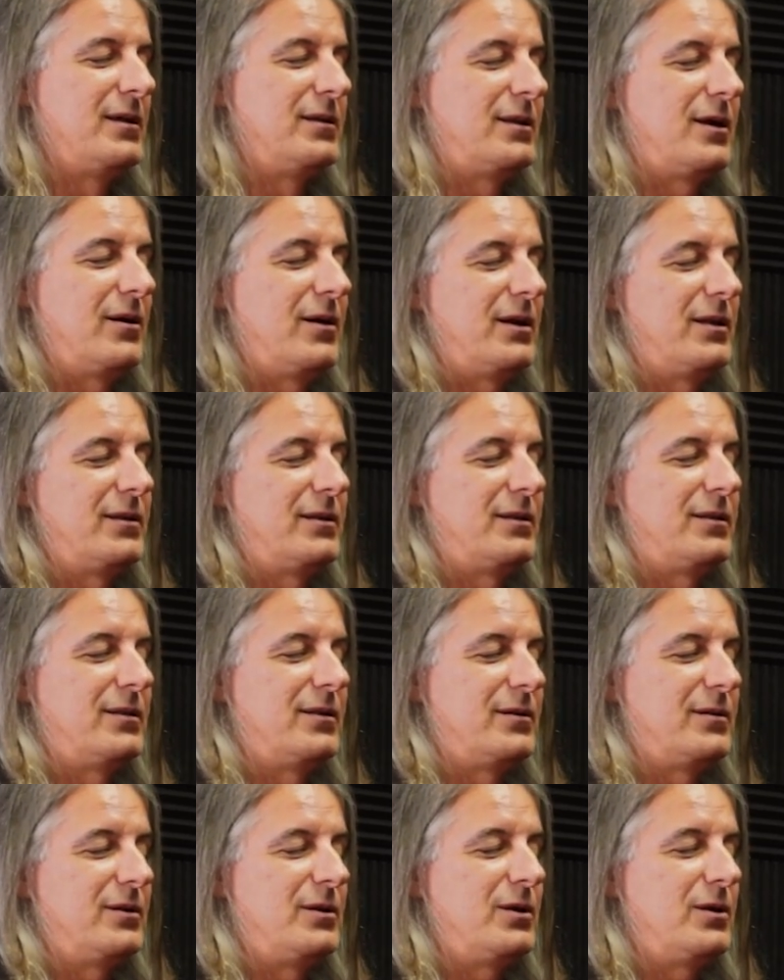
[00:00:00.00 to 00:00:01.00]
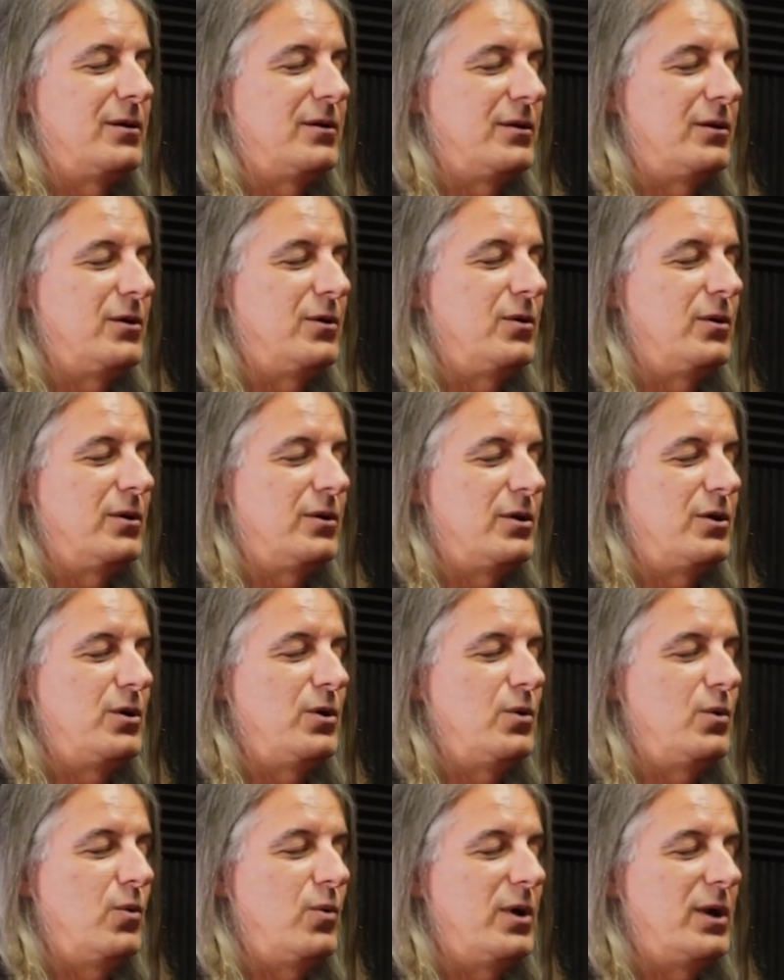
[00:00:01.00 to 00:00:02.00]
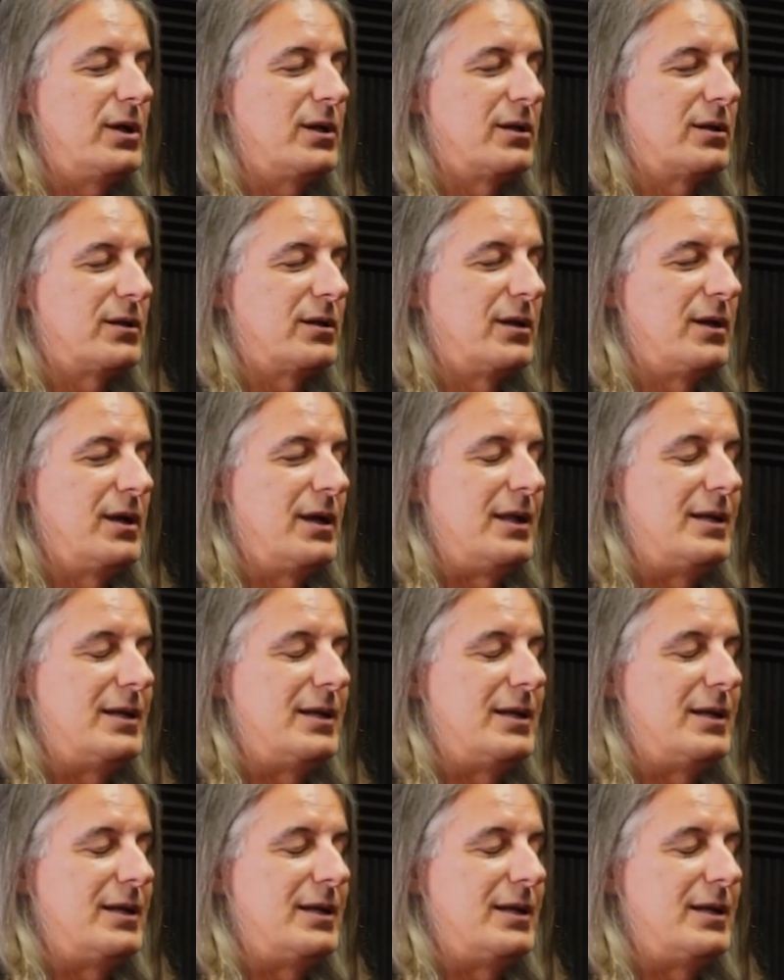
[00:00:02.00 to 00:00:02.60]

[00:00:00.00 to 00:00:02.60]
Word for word: there you you, you will